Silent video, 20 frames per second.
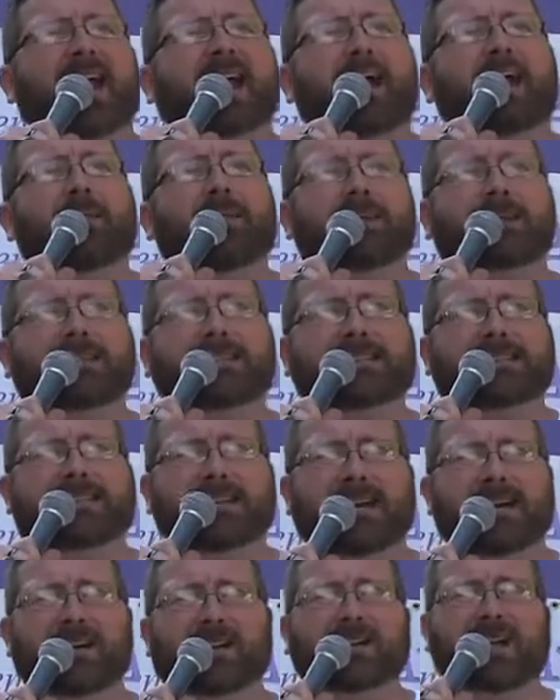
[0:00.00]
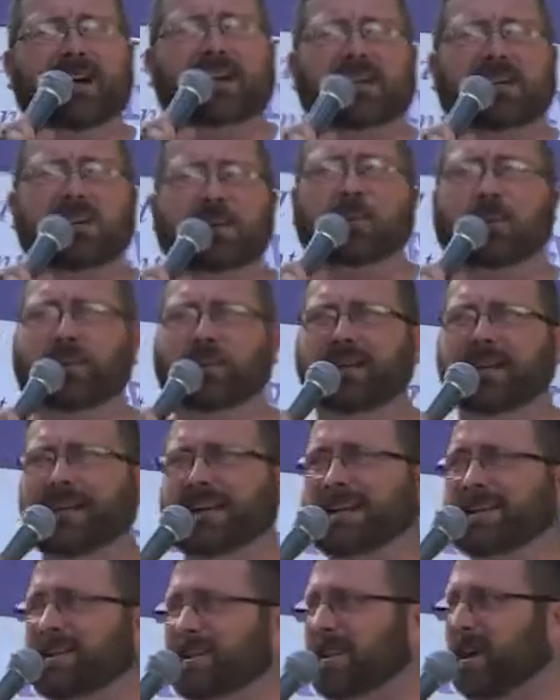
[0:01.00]
I'm going to sound like a
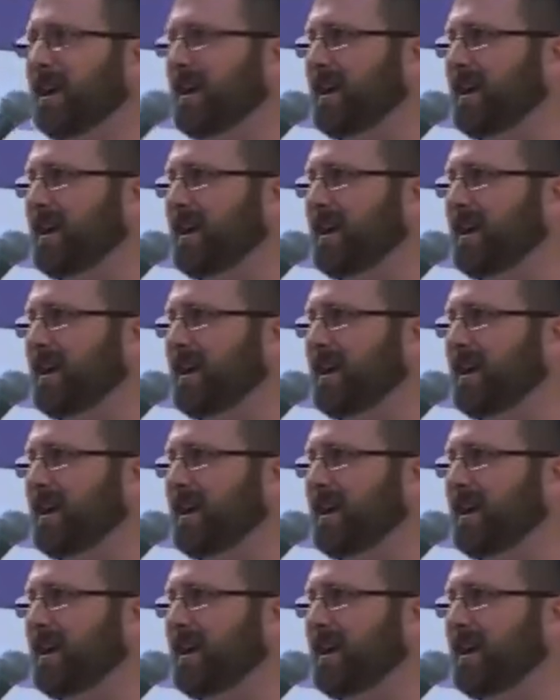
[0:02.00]
complete and